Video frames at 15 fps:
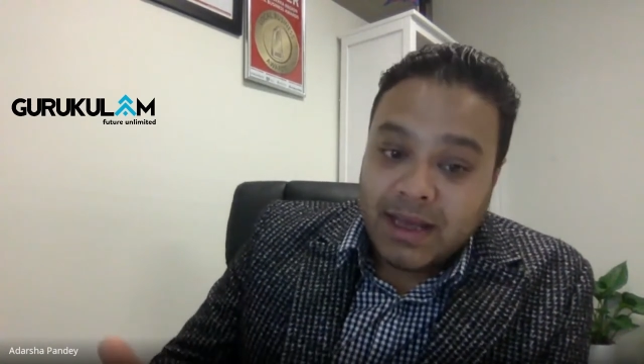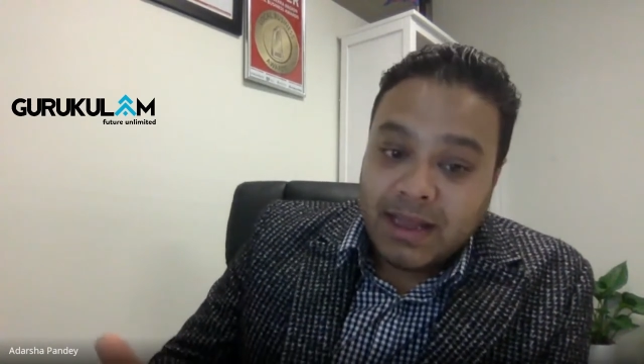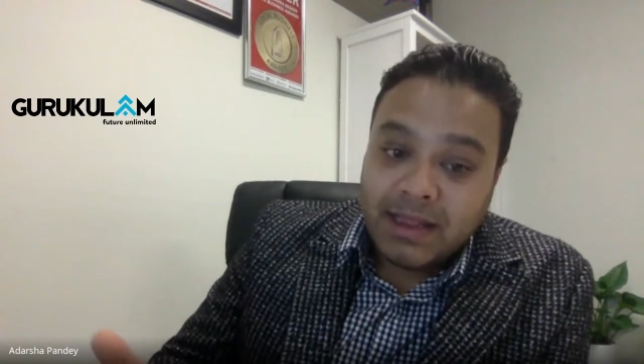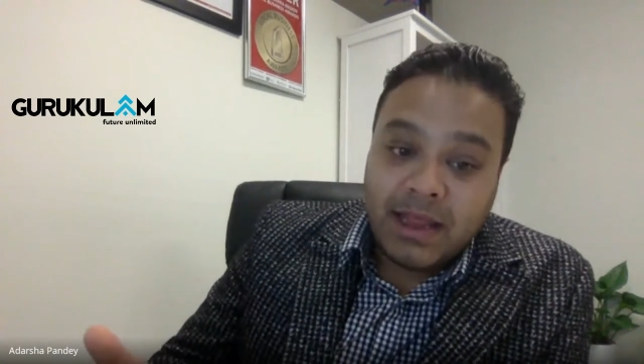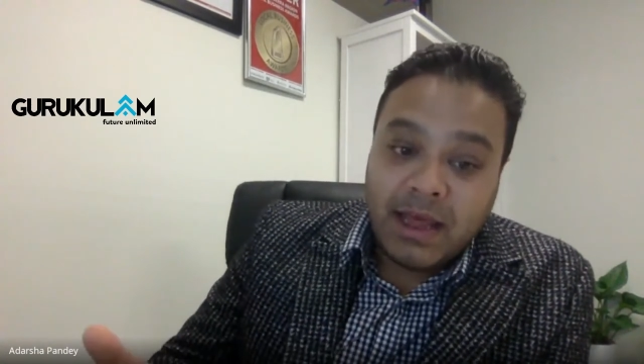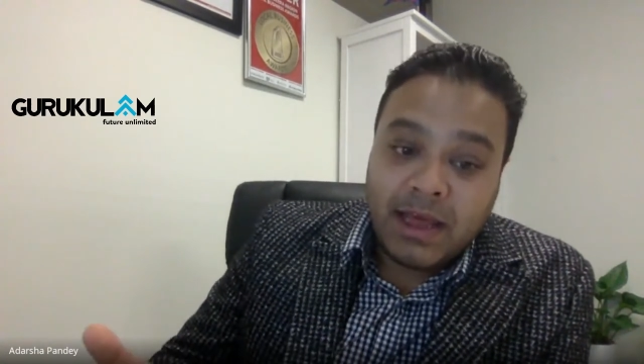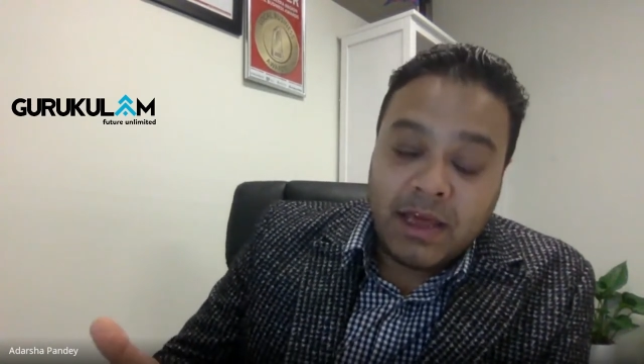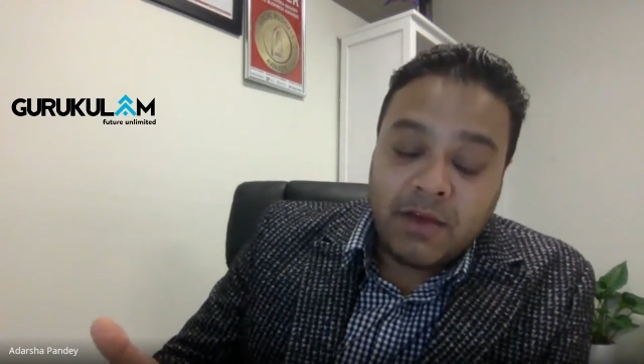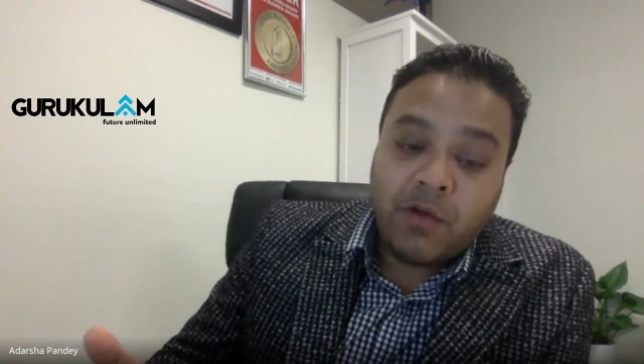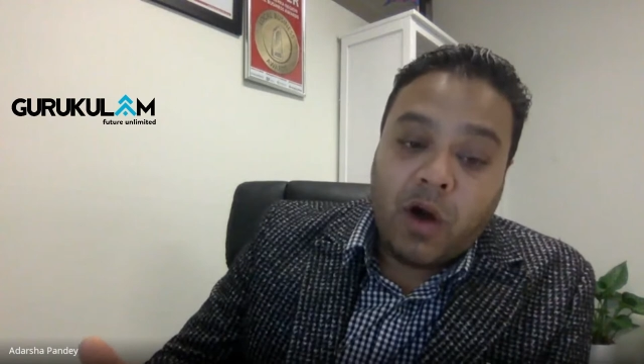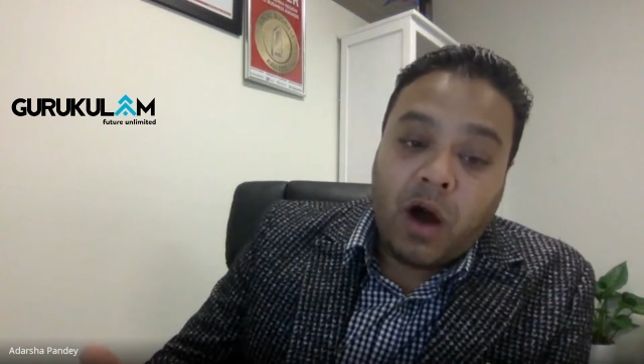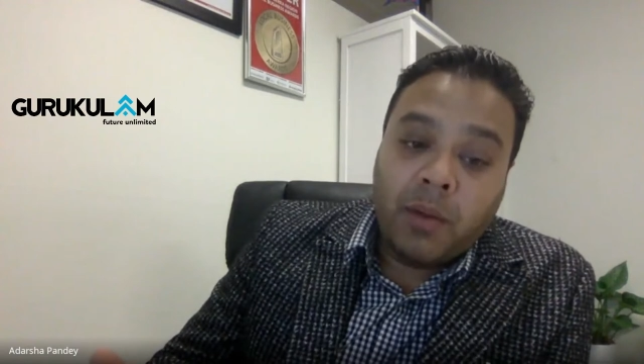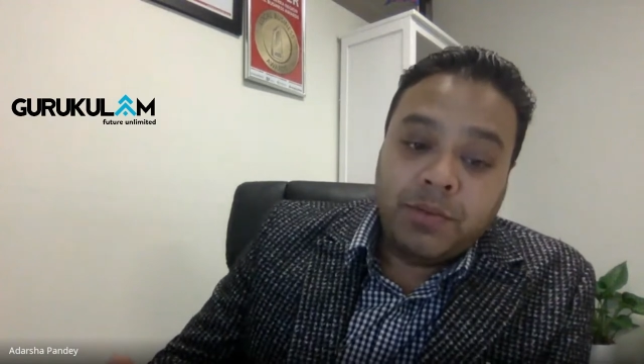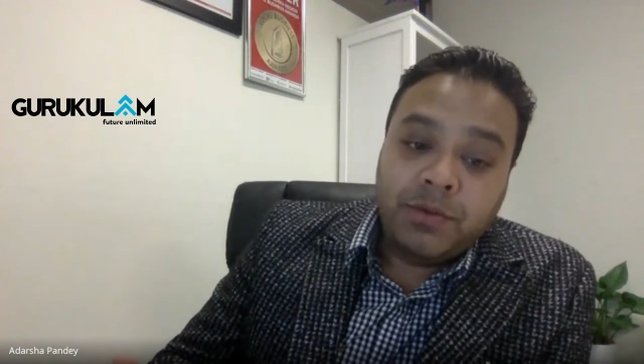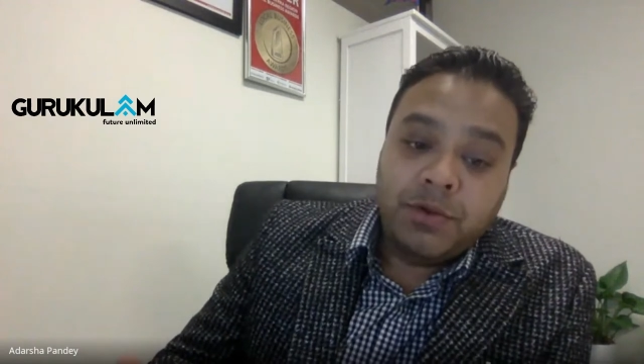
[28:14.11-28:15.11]
They give
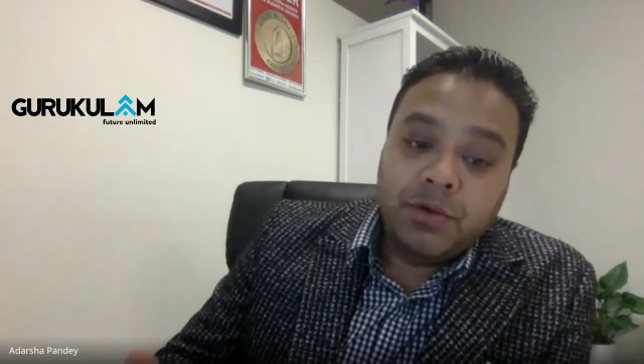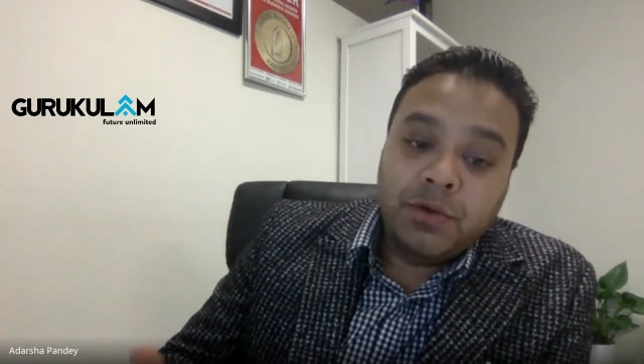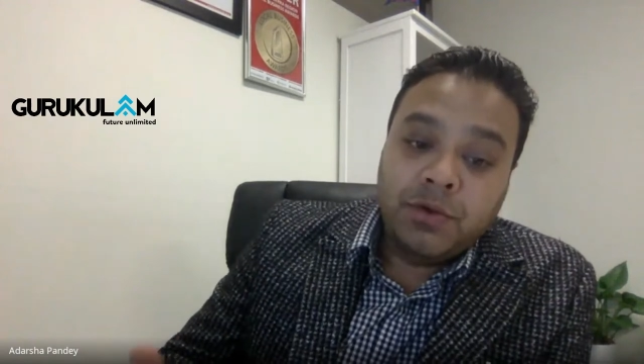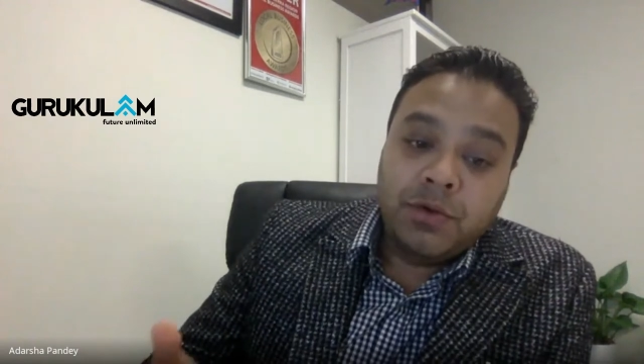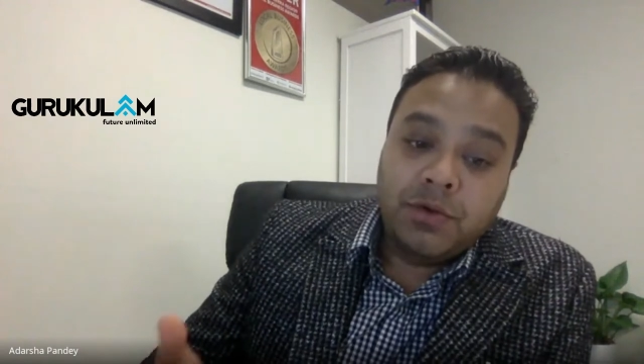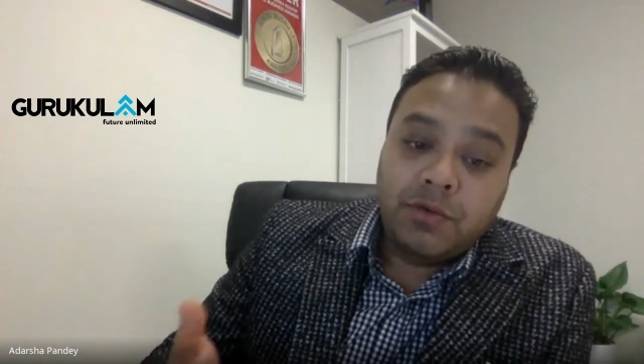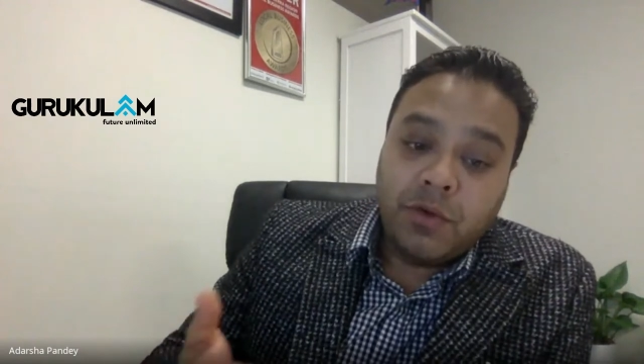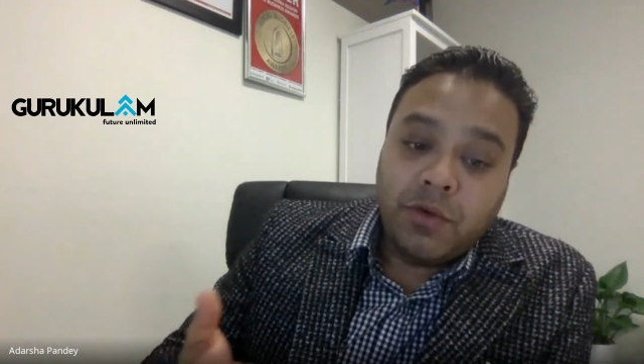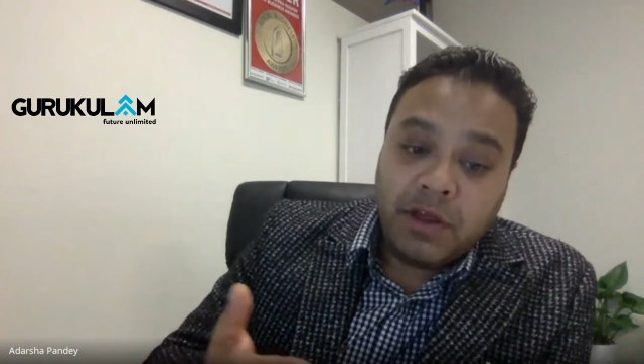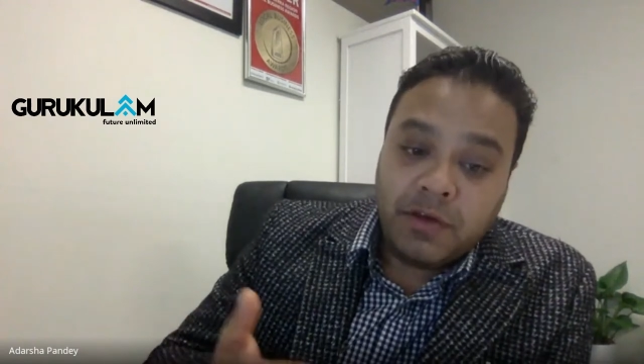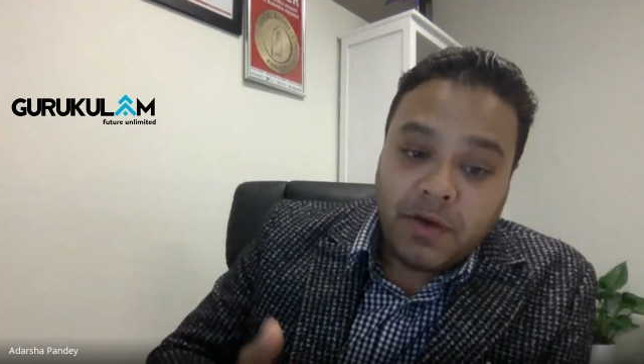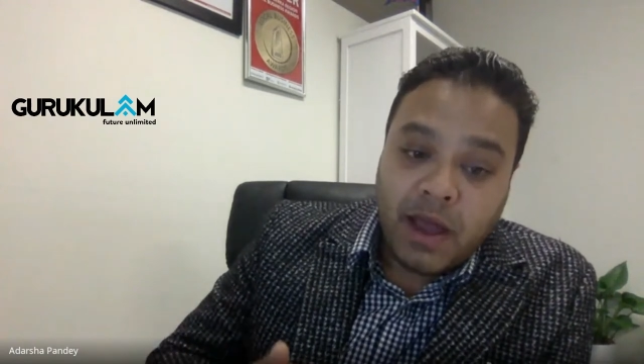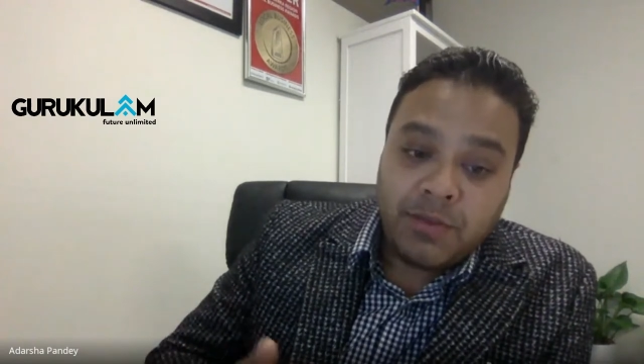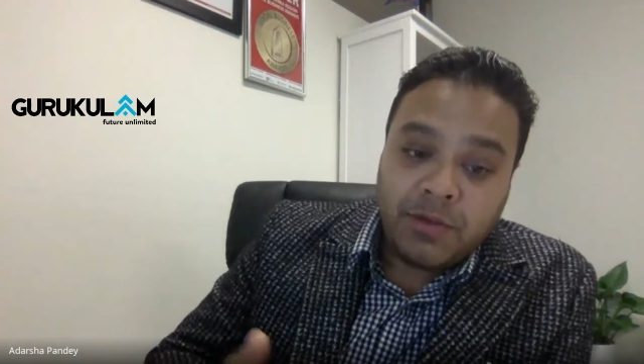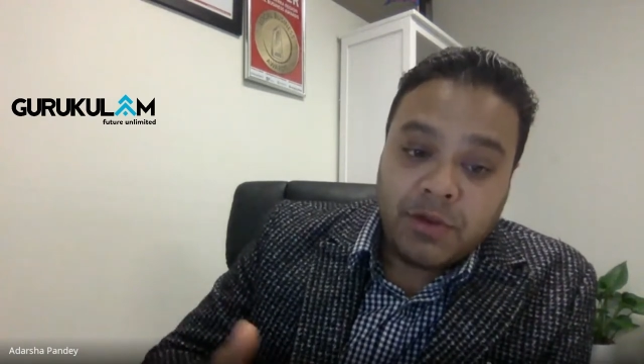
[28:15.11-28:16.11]
up to
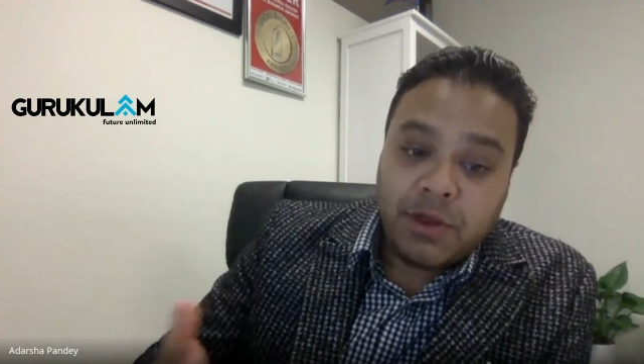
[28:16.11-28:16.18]
25 to